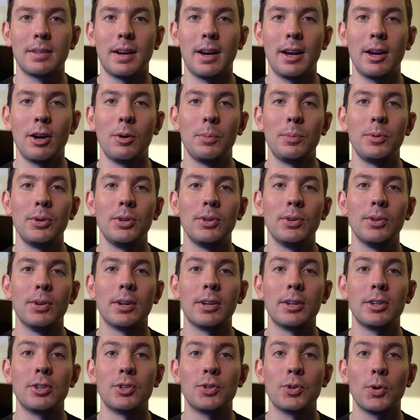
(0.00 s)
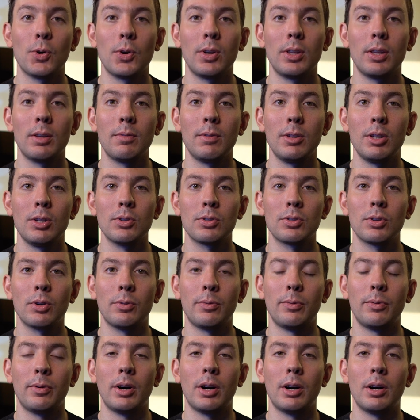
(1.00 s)
I hope you are enjoying the video so
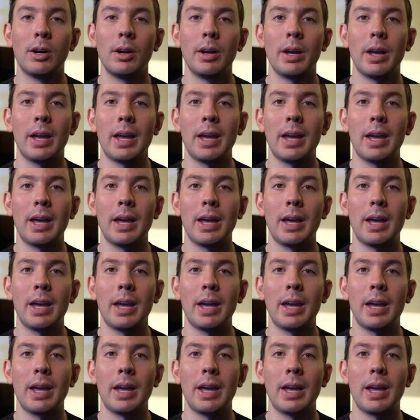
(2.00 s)
far